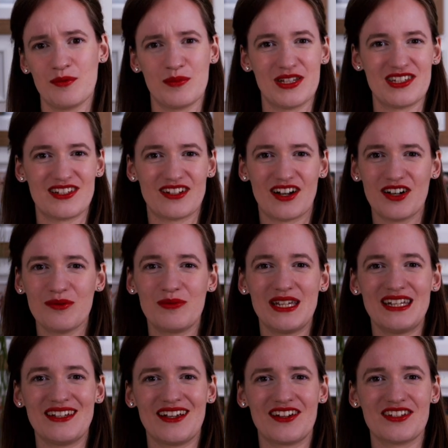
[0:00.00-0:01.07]
We start
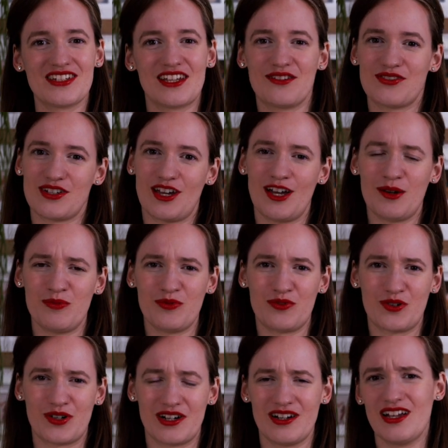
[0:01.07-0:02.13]
beating ourselves up
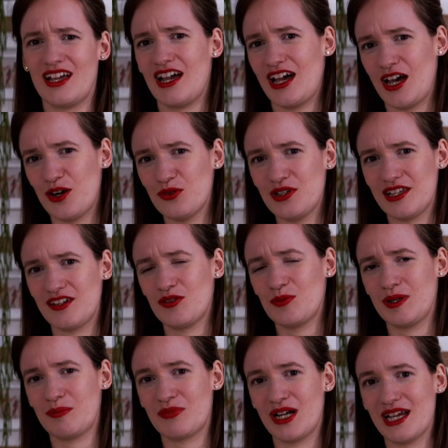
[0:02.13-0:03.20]
for how little
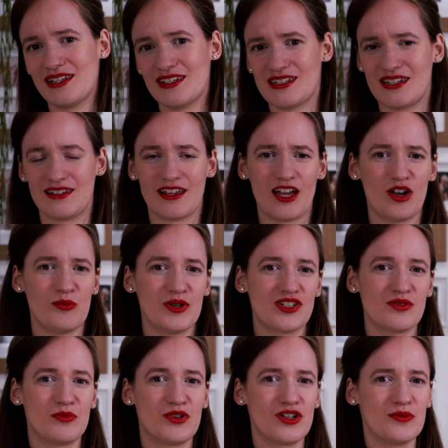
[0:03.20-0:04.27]
we practice and how
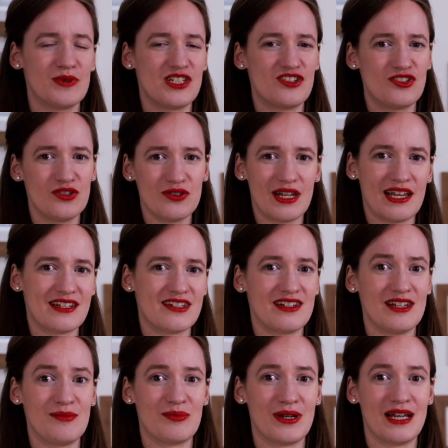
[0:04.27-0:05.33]
much more we should
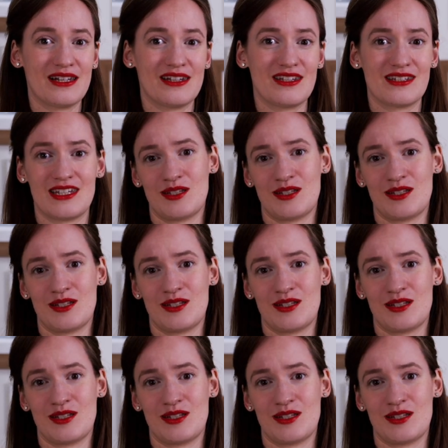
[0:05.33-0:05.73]
actually practice,